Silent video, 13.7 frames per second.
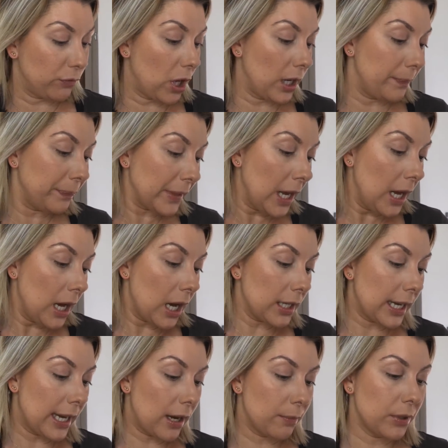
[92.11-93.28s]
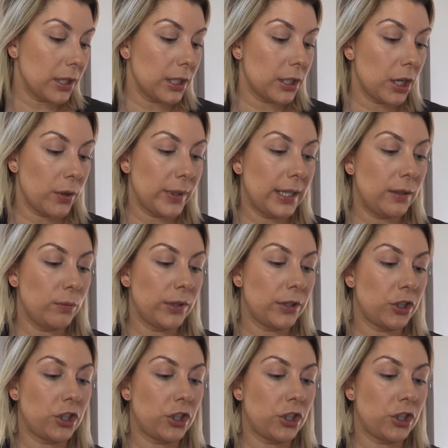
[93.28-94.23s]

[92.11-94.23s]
Right. Okay, I'm going to go in with the